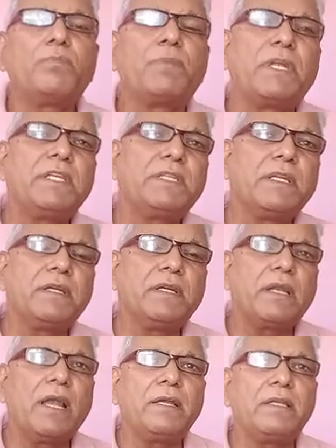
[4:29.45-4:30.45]
petition under
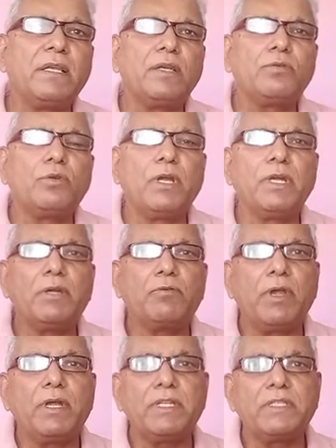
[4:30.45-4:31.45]
article
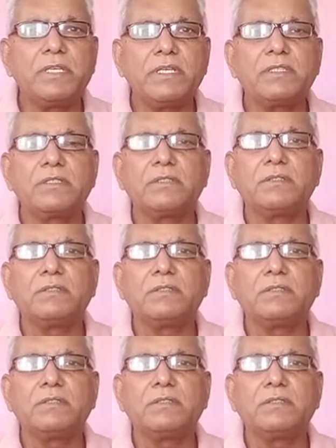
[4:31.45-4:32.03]
226